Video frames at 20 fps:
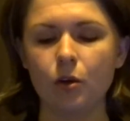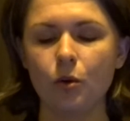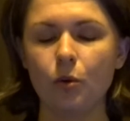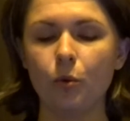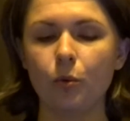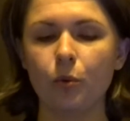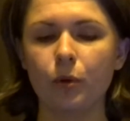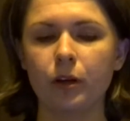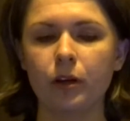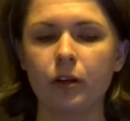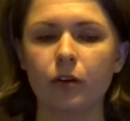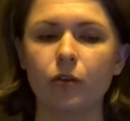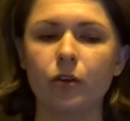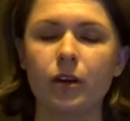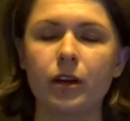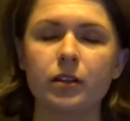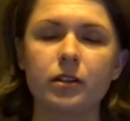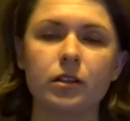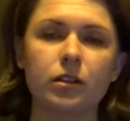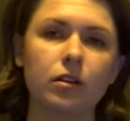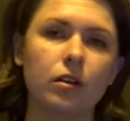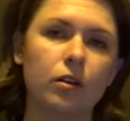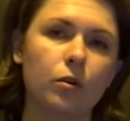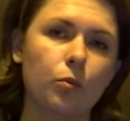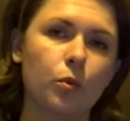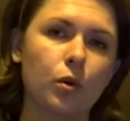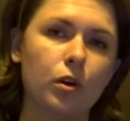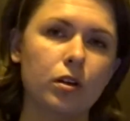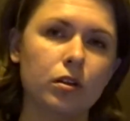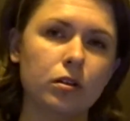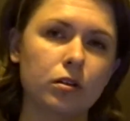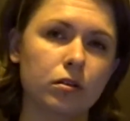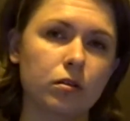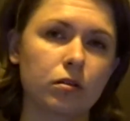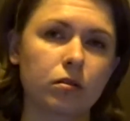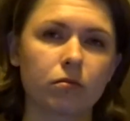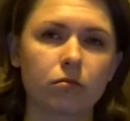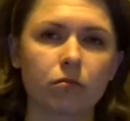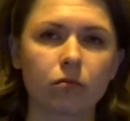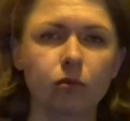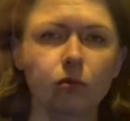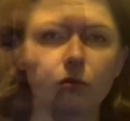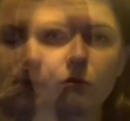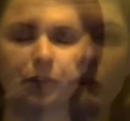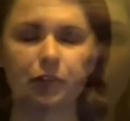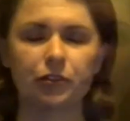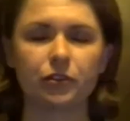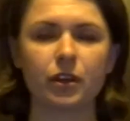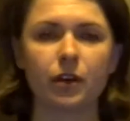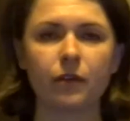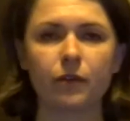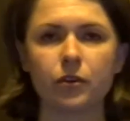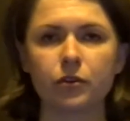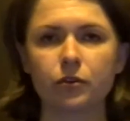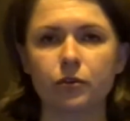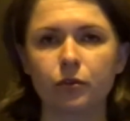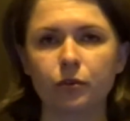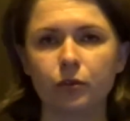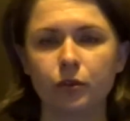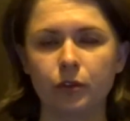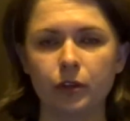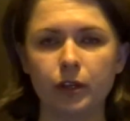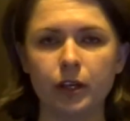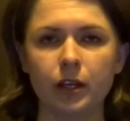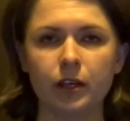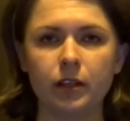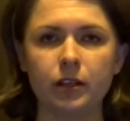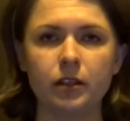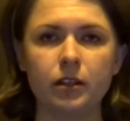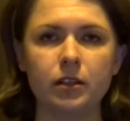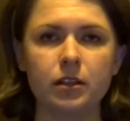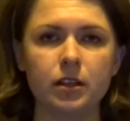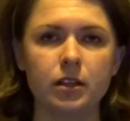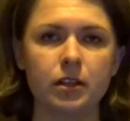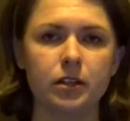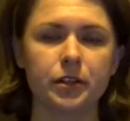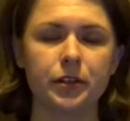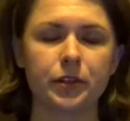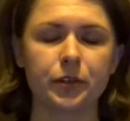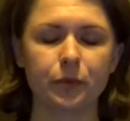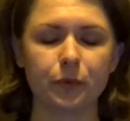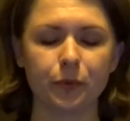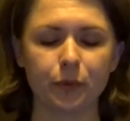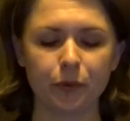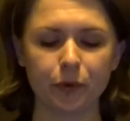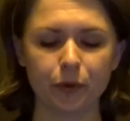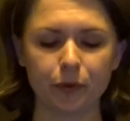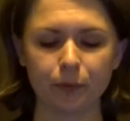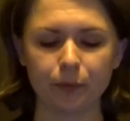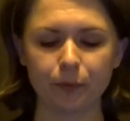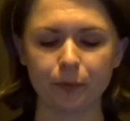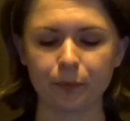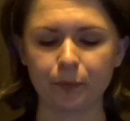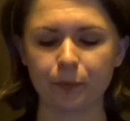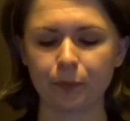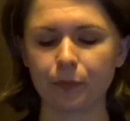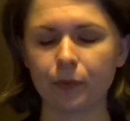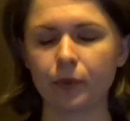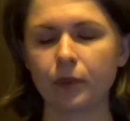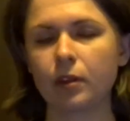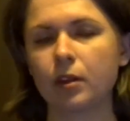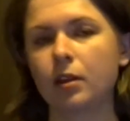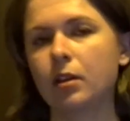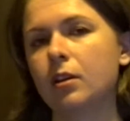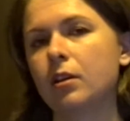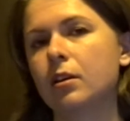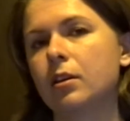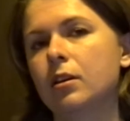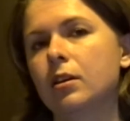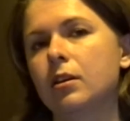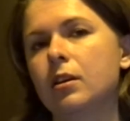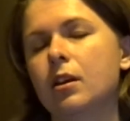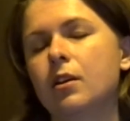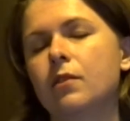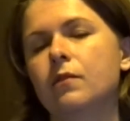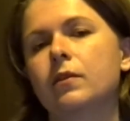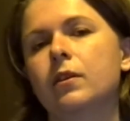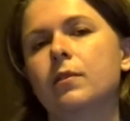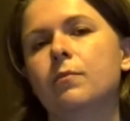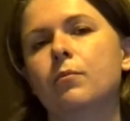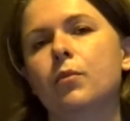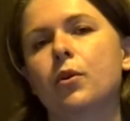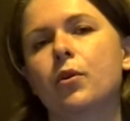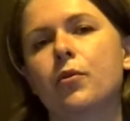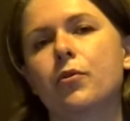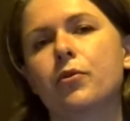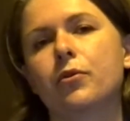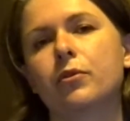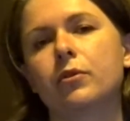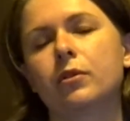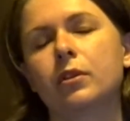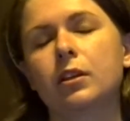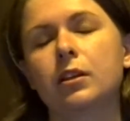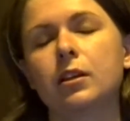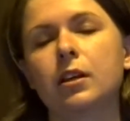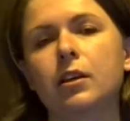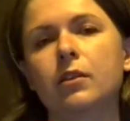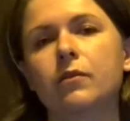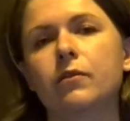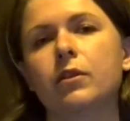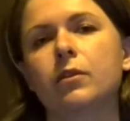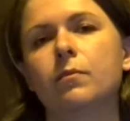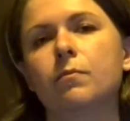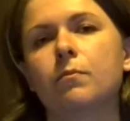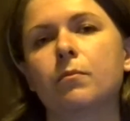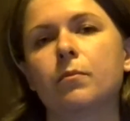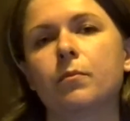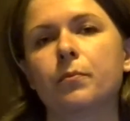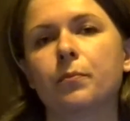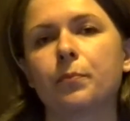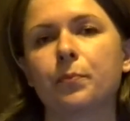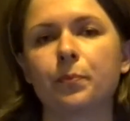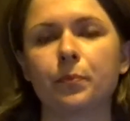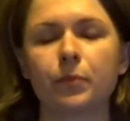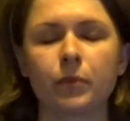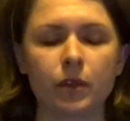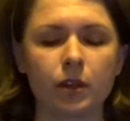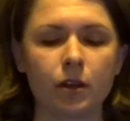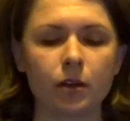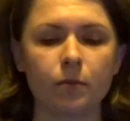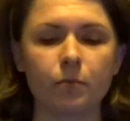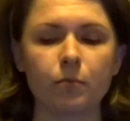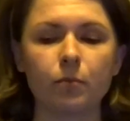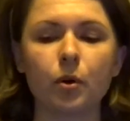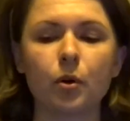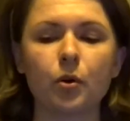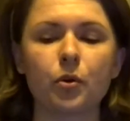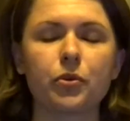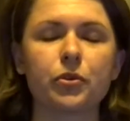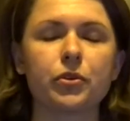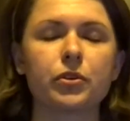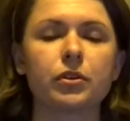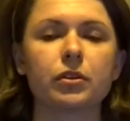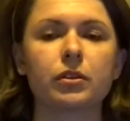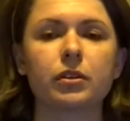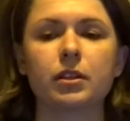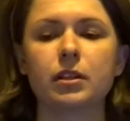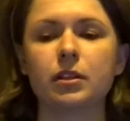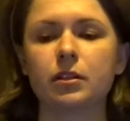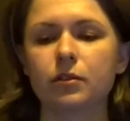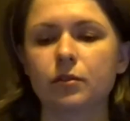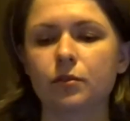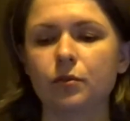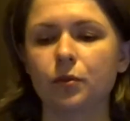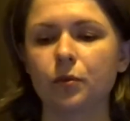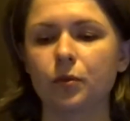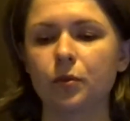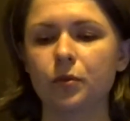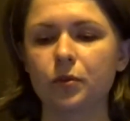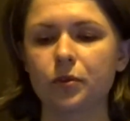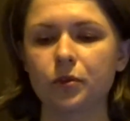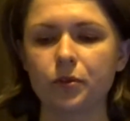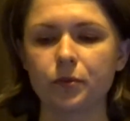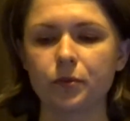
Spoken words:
When the grandson was 7 or 8 years old, he gave him both these tools.